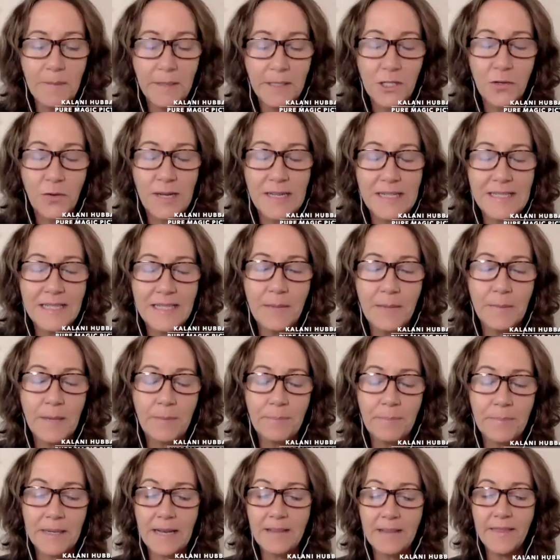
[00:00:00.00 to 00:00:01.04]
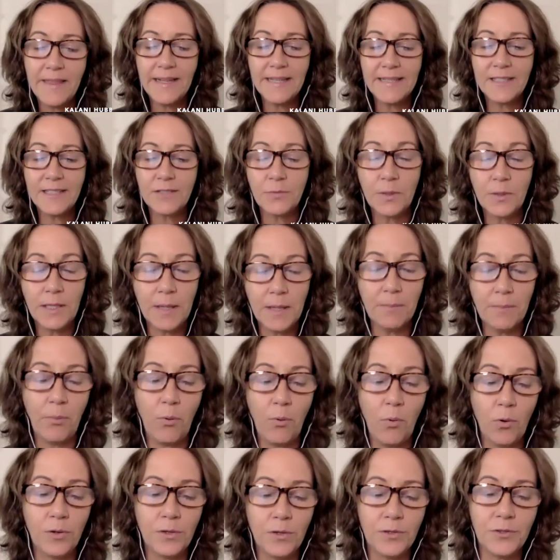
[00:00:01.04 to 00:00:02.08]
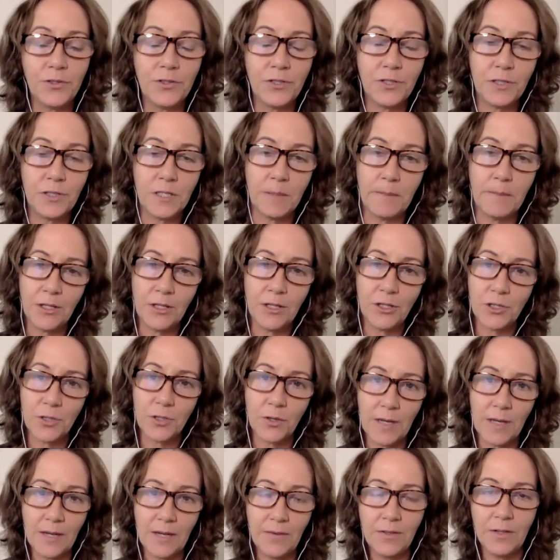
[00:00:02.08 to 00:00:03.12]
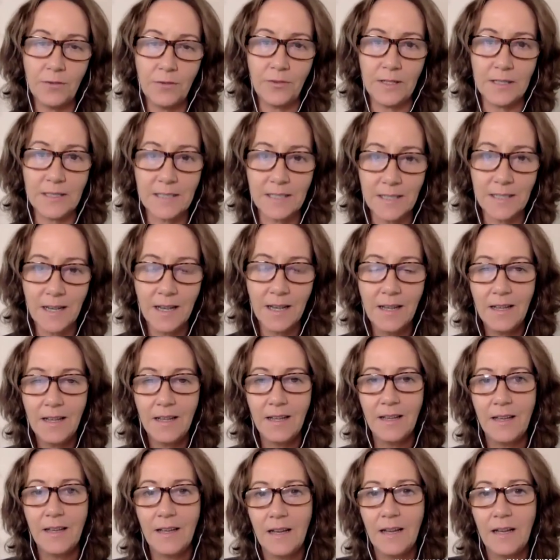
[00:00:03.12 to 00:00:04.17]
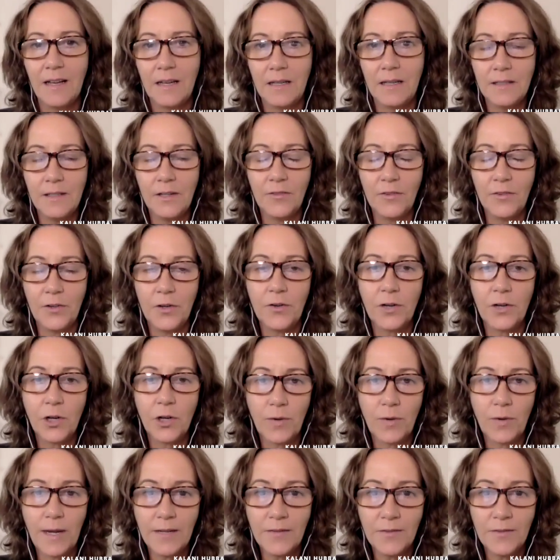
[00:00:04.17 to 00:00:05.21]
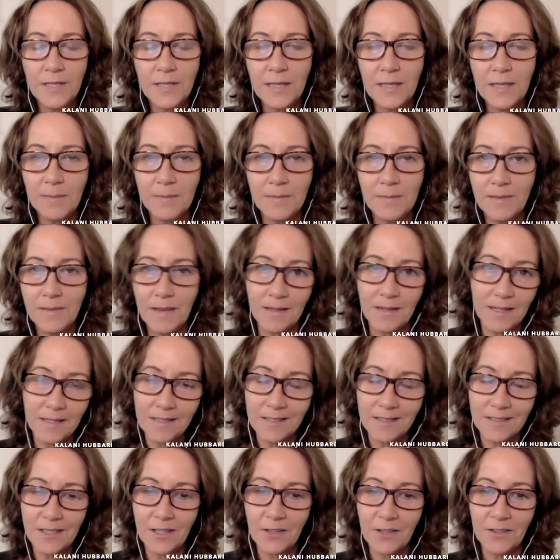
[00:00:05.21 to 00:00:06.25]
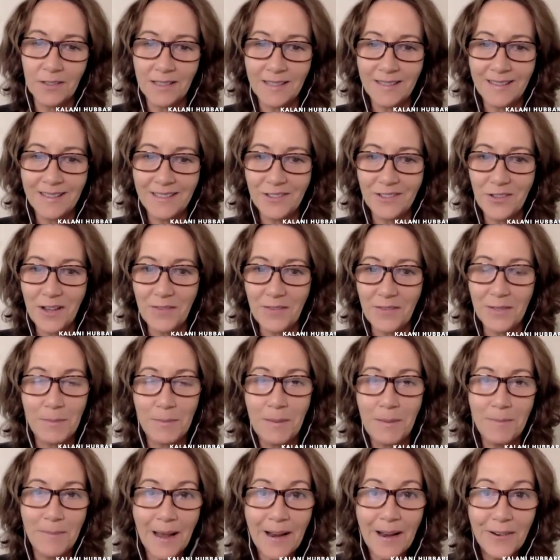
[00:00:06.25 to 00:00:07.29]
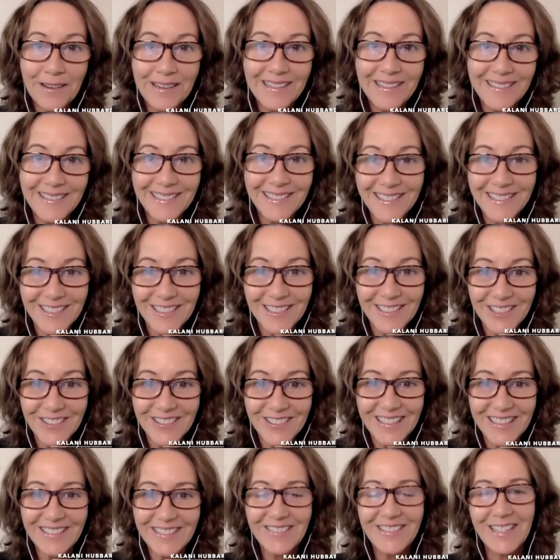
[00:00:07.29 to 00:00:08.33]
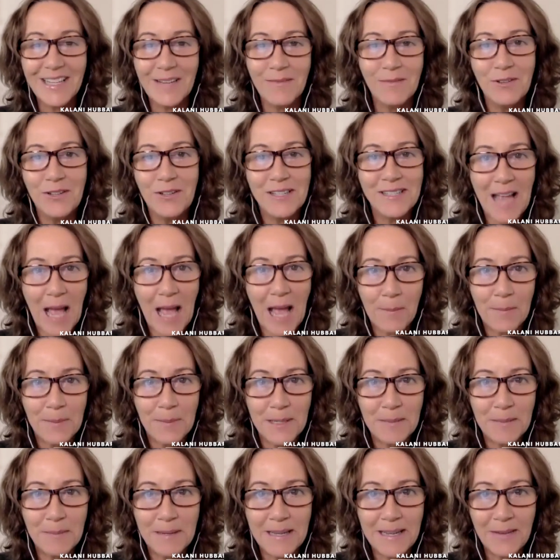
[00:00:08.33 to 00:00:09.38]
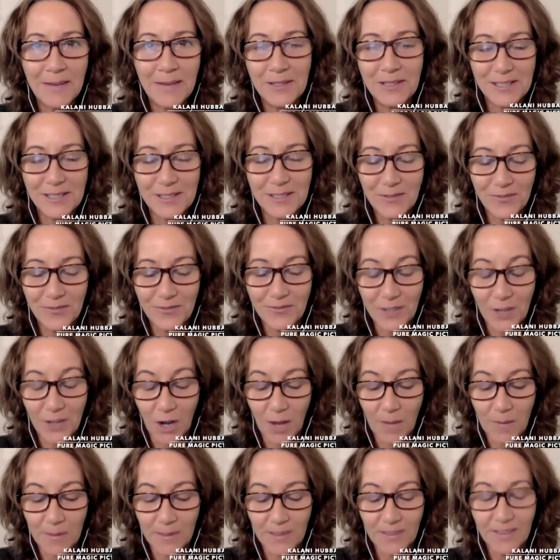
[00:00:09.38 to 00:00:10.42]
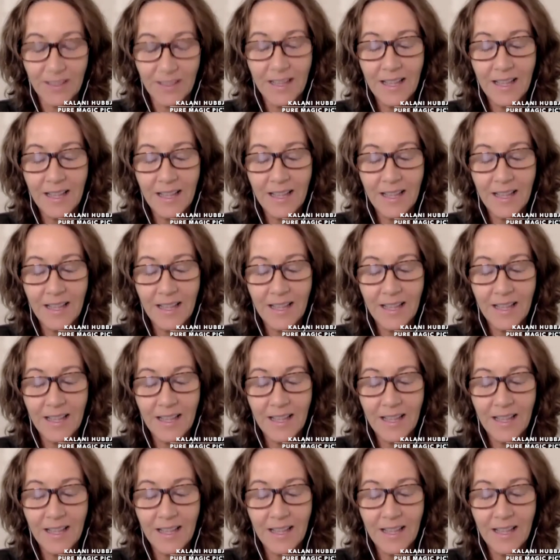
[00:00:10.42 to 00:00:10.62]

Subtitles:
a great team, but I think it's really important to make sure, even if it's if you're a creative team, not necessarily that you have to be married to your creative team, you just happen to be, which is phenomenal.